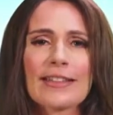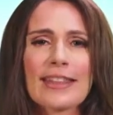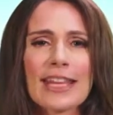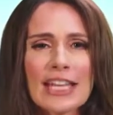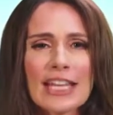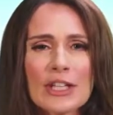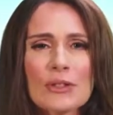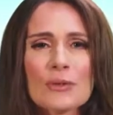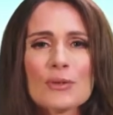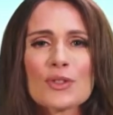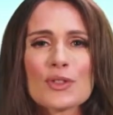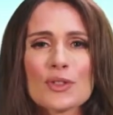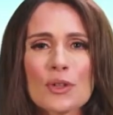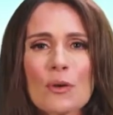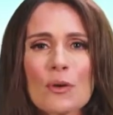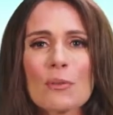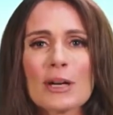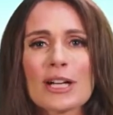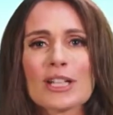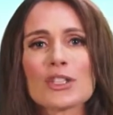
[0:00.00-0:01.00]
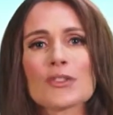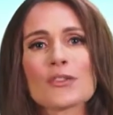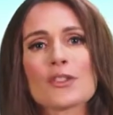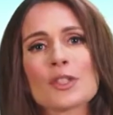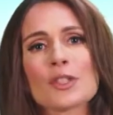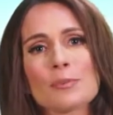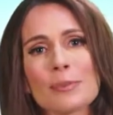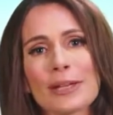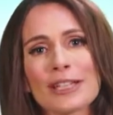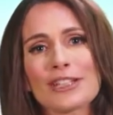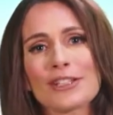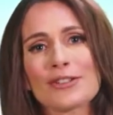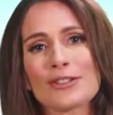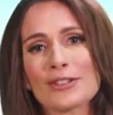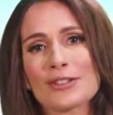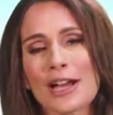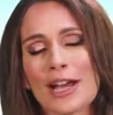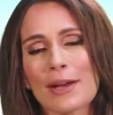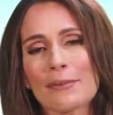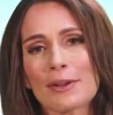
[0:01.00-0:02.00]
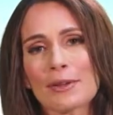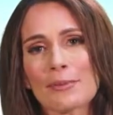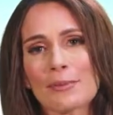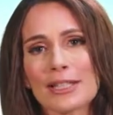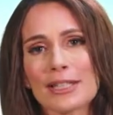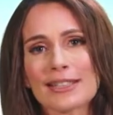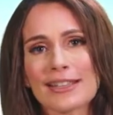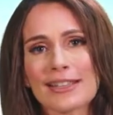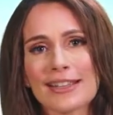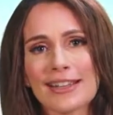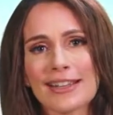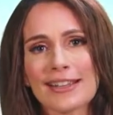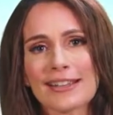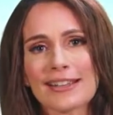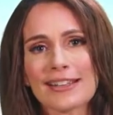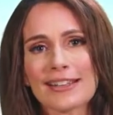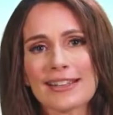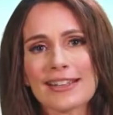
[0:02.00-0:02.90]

Thank you so much for spending your time with me today,